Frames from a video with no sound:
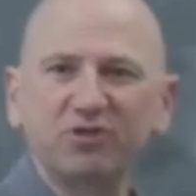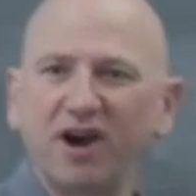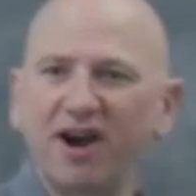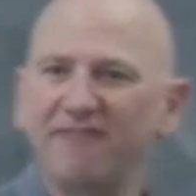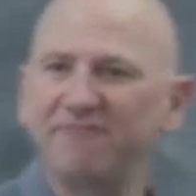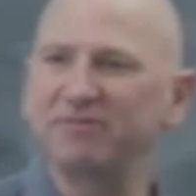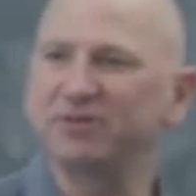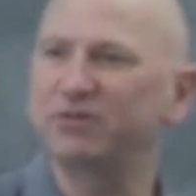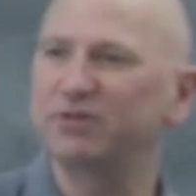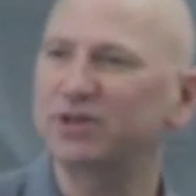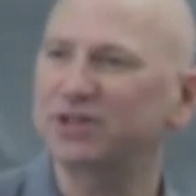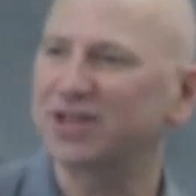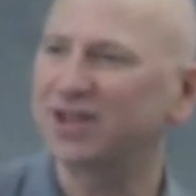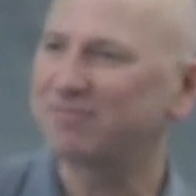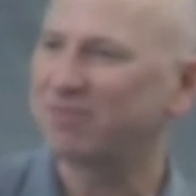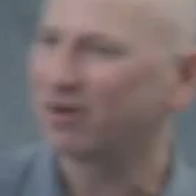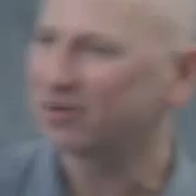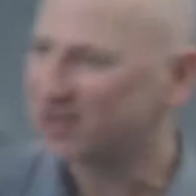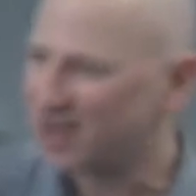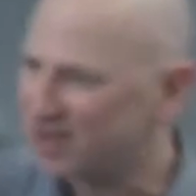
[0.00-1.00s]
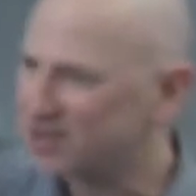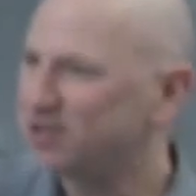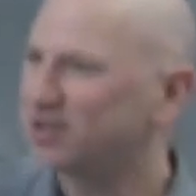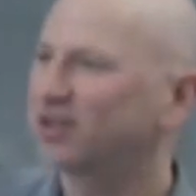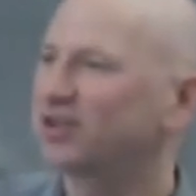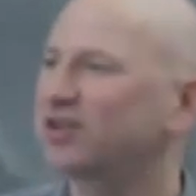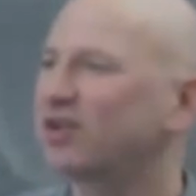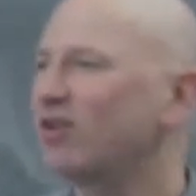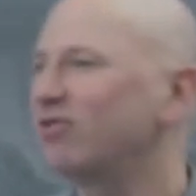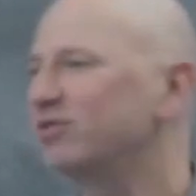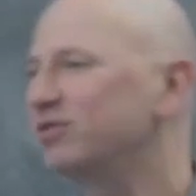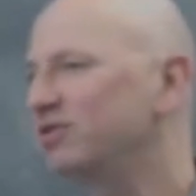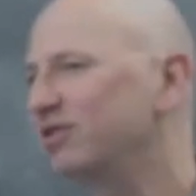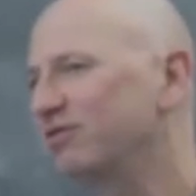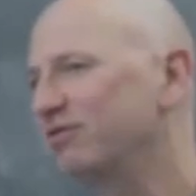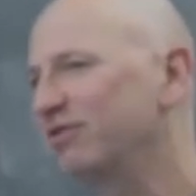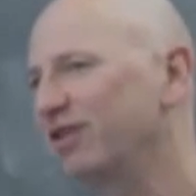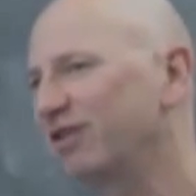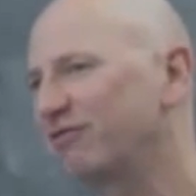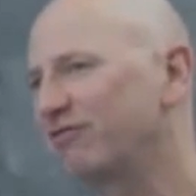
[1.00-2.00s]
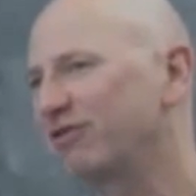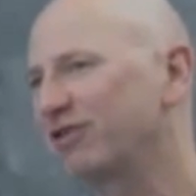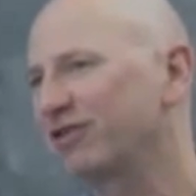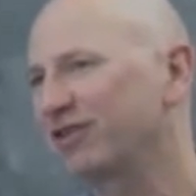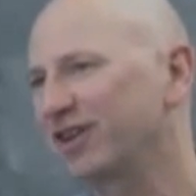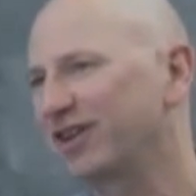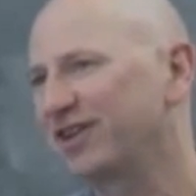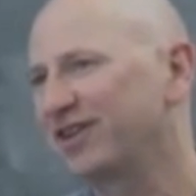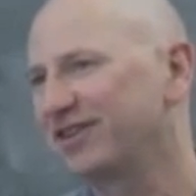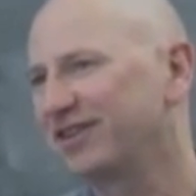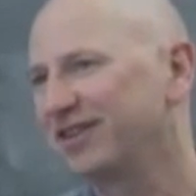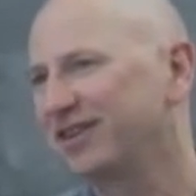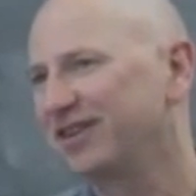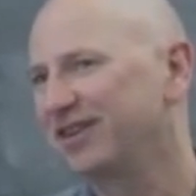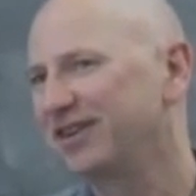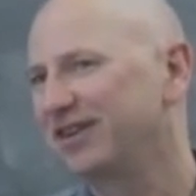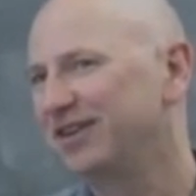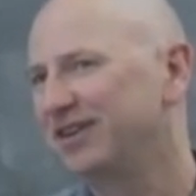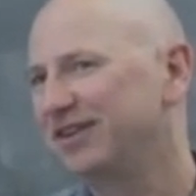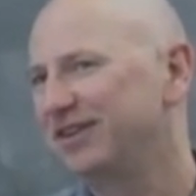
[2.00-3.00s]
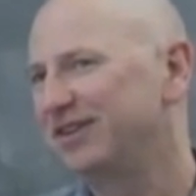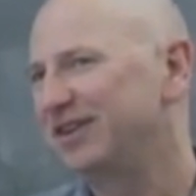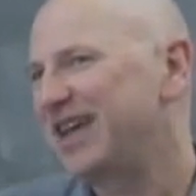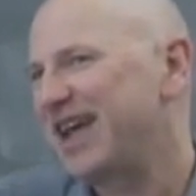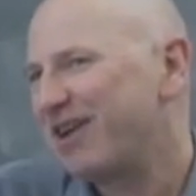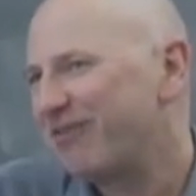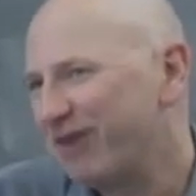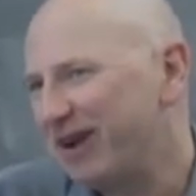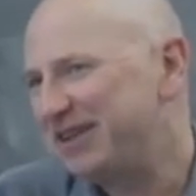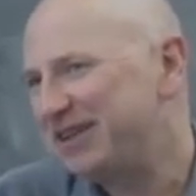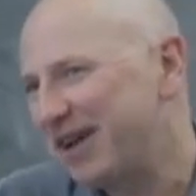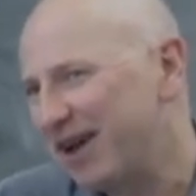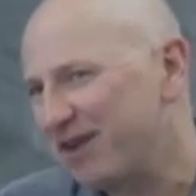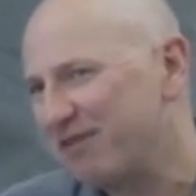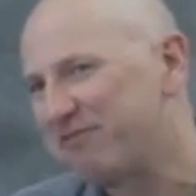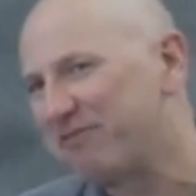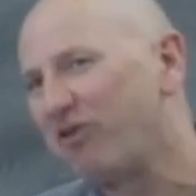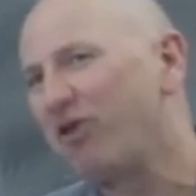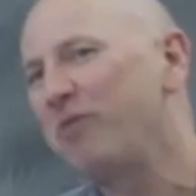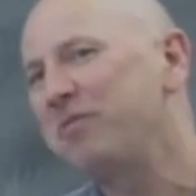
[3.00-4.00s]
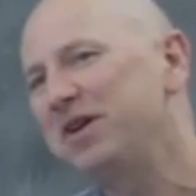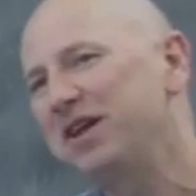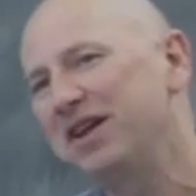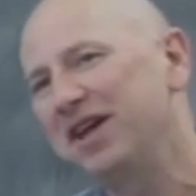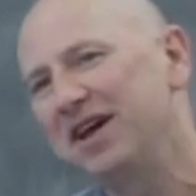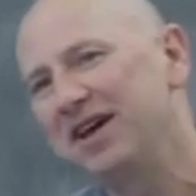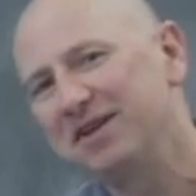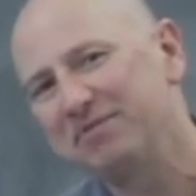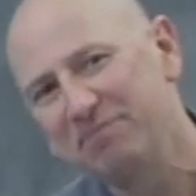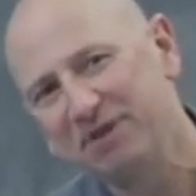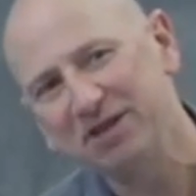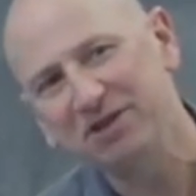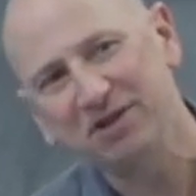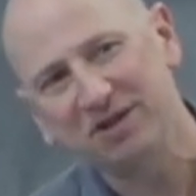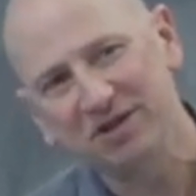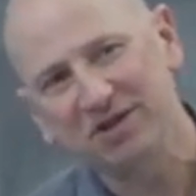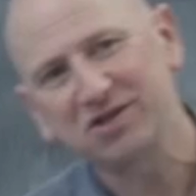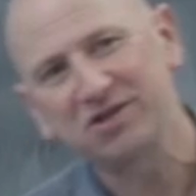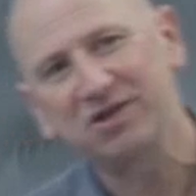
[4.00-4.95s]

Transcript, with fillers: draw from a Dirichlet process, you could go and do it really quickly. You can't write down a formula, but you can